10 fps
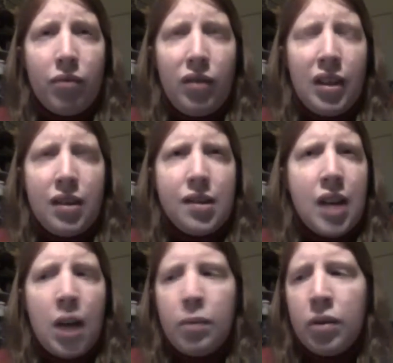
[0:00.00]
that
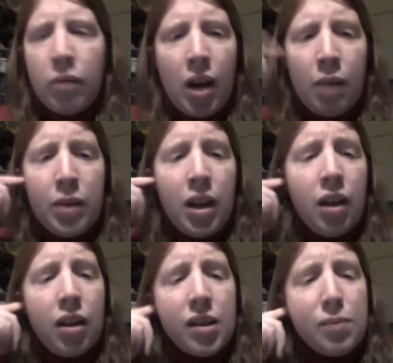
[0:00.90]
this happened to
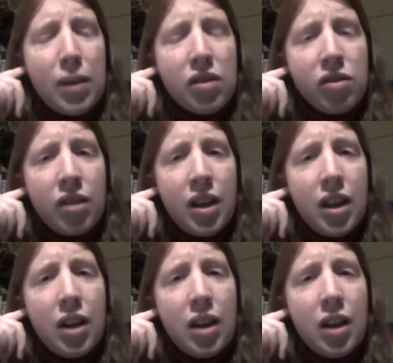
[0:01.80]
Robbie, especially